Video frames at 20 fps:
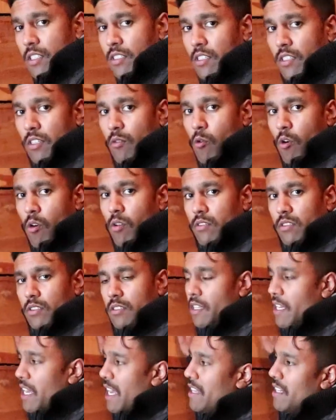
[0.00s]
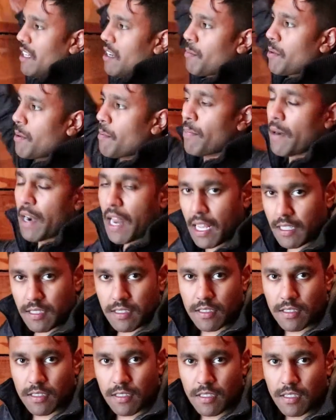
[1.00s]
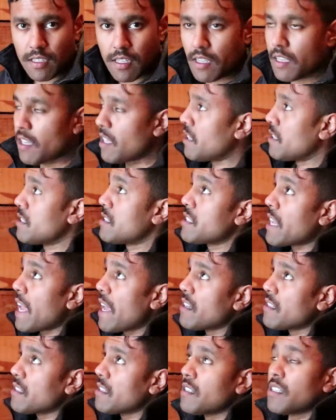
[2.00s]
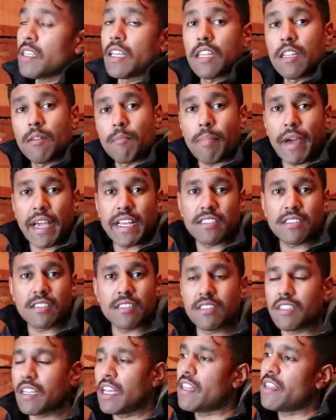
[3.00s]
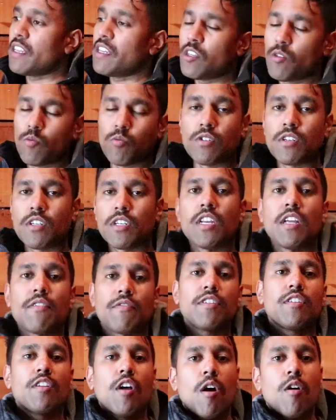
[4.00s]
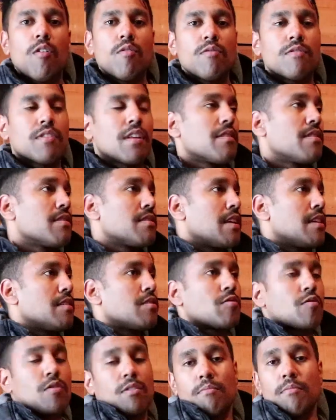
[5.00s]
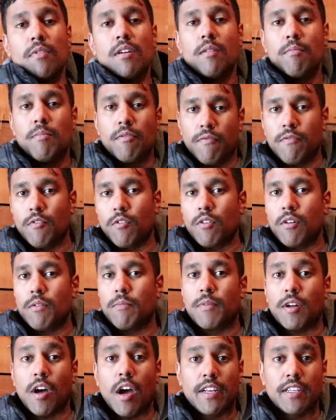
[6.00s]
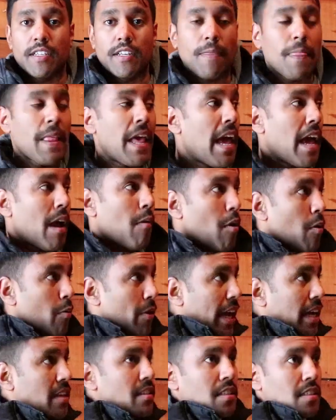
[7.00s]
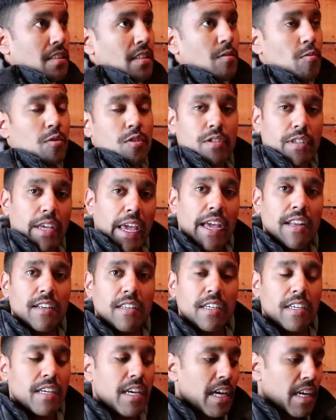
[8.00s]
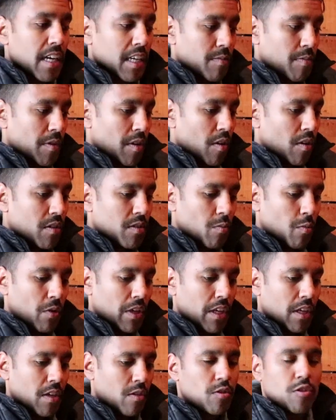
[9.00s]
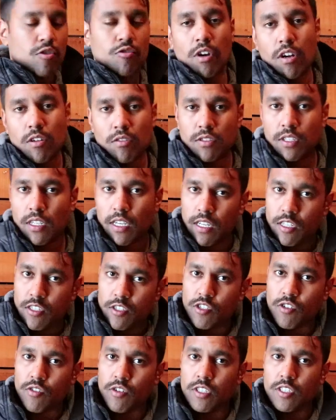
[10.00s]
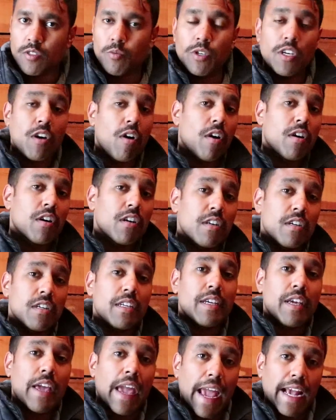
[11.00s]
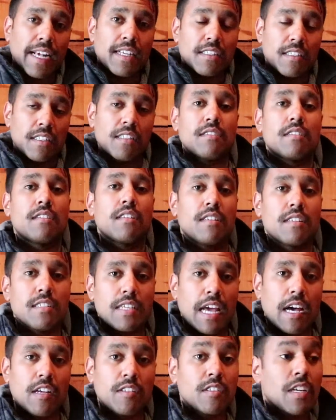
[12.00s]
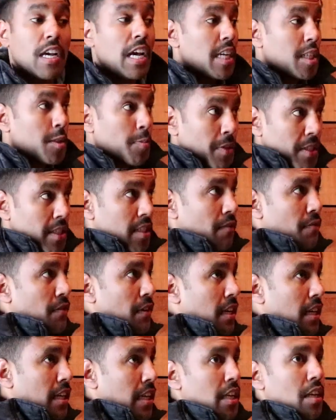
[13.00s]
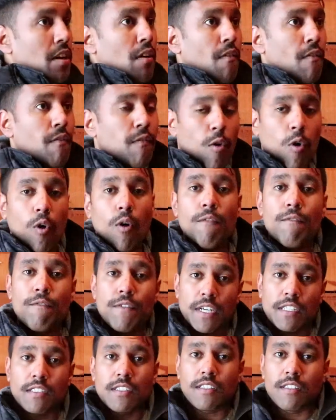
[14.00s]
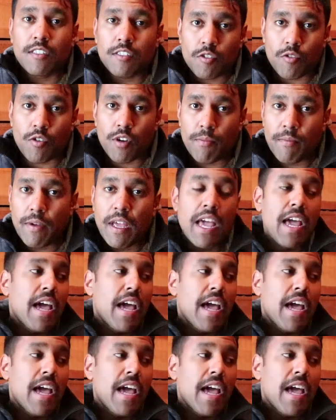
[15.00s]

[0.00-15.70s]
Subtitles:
into the walls, and then it'll be plastered, and then sanded, and then painted, and then you would never know that this had scrim before behind it. And what we actually did, which was handy, is because we could struggle to get insurance, we got early access to this house, specifically for fixing the scrim.